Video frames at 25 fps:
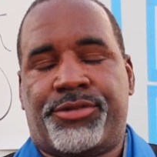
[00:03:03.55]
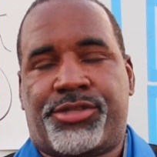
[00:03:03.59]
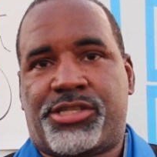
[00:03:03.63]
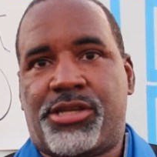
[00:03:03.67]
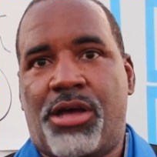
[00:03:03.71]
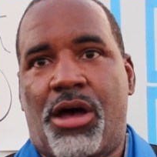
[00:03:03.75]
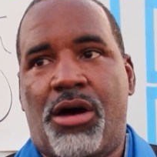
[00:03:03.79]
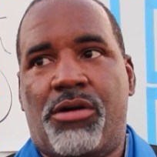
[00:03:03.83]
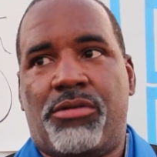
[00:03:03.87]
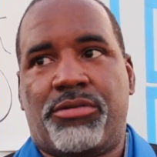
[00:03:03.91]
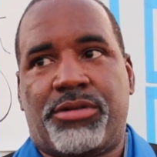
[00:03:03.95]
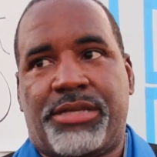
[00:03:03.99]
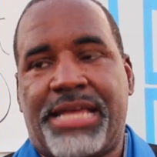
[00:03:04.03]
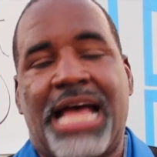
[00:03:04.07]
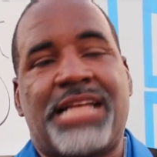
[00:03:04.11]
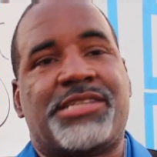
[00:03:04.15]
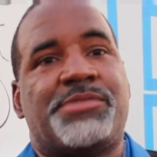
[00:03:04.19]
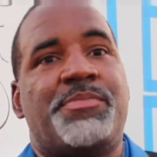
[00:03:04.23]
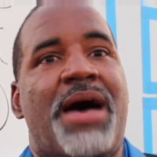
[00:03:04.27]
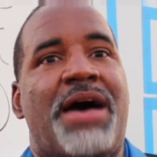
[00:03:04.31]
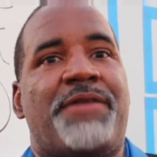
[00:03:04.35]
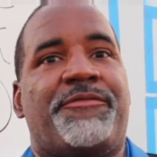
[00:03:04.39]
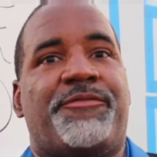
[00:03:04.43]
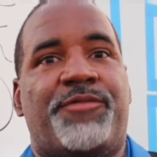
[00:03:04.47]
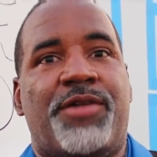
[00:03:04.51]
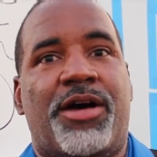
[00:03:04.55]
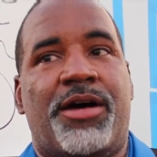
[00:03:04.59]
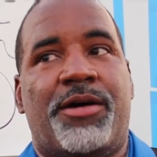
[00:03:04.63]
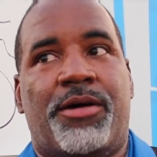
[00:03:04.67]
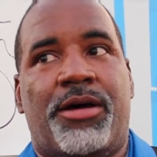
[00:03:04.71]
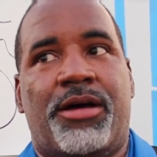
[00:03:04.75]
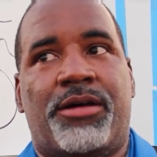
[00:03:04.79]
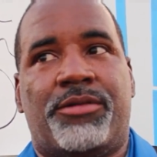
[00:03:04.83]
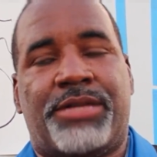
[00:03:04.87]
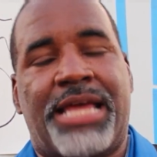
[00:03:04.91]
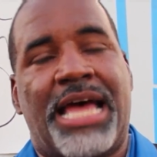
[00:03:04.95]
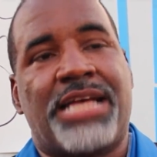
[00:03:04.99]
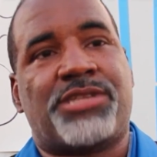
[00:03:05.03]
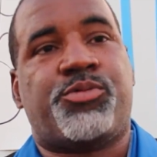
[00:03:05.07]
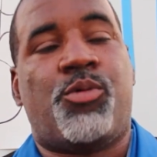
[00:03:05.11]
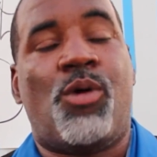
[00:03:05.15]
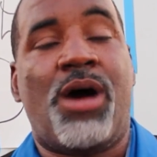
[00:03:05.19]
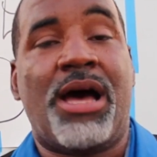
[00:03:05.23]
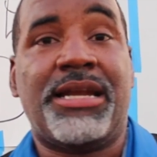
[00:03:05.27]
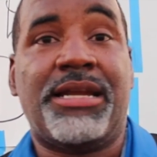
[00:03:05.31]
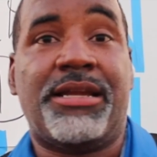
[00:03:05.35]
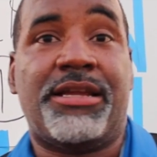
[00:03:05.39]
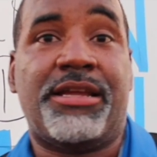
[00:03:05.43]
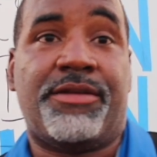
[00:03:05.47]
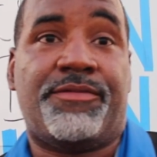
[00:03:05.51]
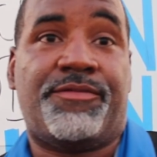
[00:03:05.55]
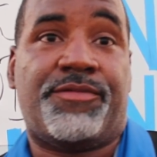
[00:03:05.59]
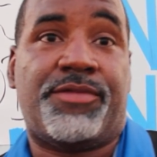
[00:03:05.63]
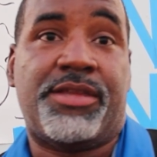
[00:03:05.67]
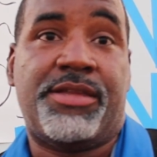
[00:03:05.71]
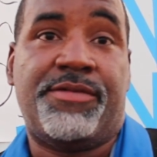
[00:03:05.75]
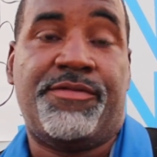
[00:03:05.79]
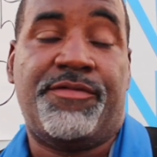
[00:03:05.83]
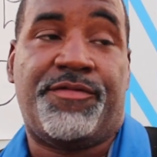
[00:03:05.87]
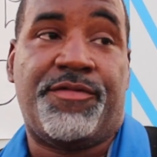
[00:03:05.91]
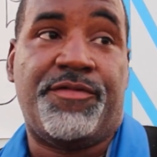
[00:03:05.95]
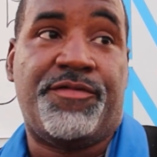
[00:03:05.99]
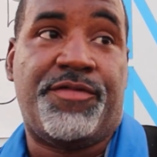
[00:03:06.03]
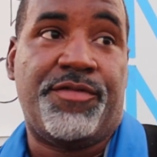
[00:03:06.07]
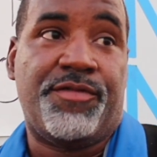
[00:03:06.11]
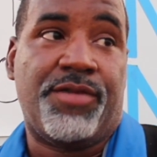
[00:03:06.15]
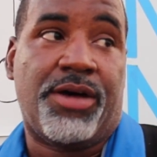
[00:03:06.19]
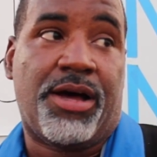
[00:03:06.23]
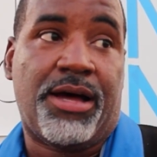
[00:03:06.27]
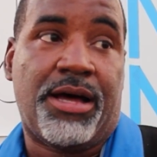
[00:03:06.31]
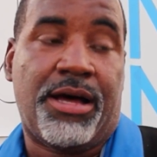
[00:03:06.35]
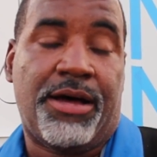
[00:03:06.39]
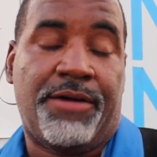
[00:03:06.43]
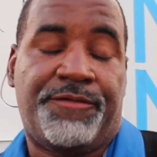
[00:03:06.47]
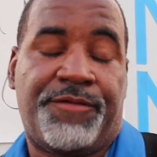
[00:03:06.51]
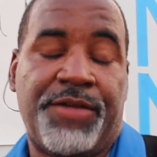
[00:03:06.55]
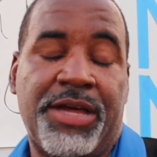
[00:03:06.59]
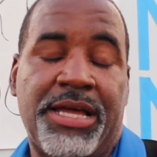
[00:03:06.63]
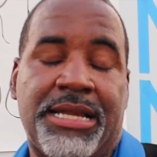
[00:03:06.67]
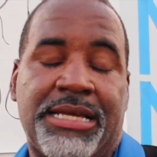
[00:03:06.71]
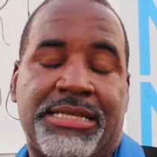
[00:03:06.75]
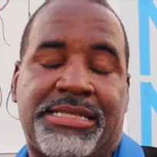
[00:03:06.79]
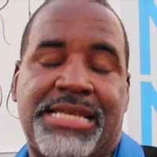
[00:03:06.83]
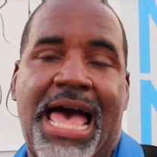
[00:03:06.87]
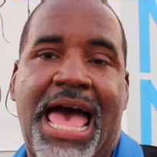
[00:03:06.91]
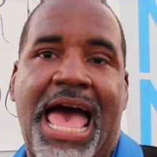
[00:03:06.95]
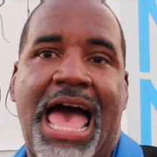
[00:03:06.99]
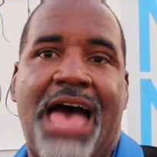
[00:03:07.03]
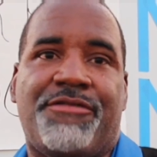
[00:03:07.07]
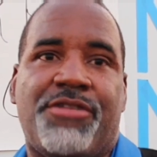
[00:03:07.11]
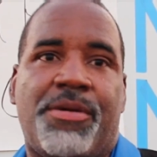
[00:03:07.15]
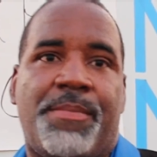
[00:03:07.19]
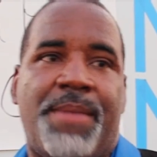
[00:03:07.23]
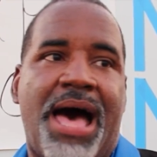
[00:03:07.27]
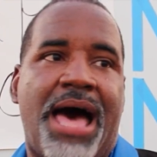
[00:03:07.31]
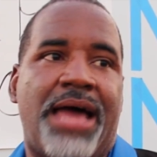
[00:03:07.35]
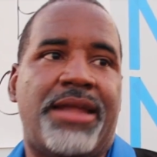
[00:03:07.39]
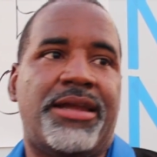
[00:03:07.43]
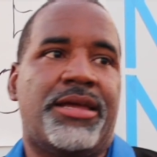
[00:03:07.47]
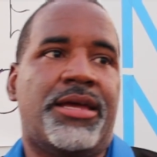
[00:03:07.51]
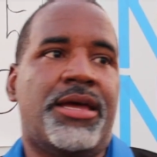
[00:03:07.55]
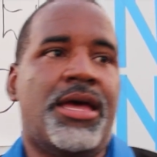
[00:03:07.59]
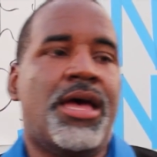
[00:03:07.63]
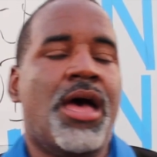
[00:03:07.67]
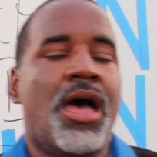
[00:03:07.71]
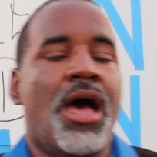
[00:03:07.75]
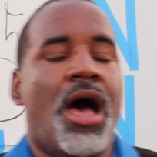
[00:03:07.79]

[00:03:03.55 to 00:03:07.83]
So that's one of the feelings I have about it.